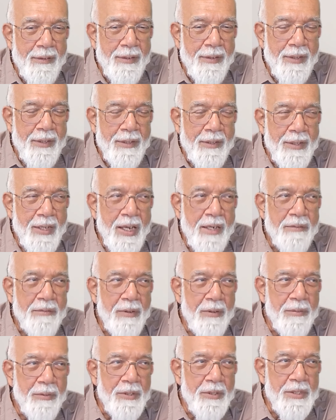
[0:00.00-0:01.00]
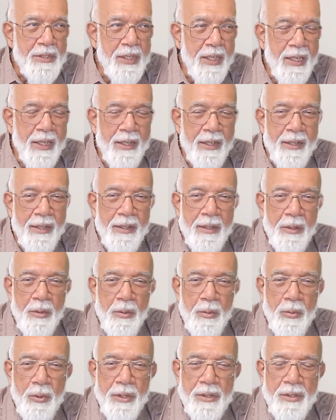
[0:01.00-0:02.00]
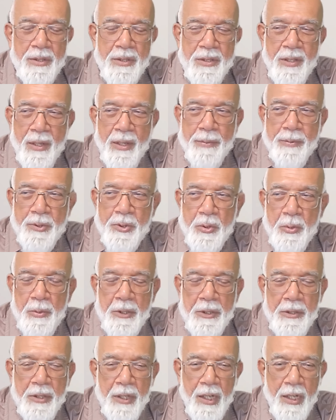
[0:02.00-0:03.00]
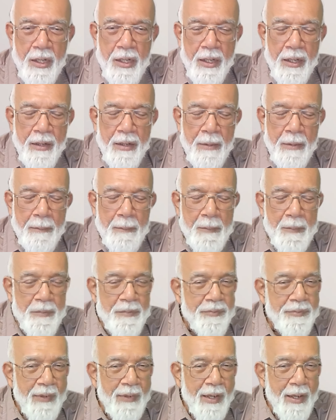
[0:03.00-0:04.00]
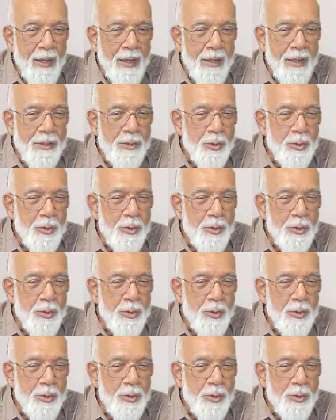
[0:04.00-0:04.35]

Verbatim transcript: And then we will see what steps to be taken uh,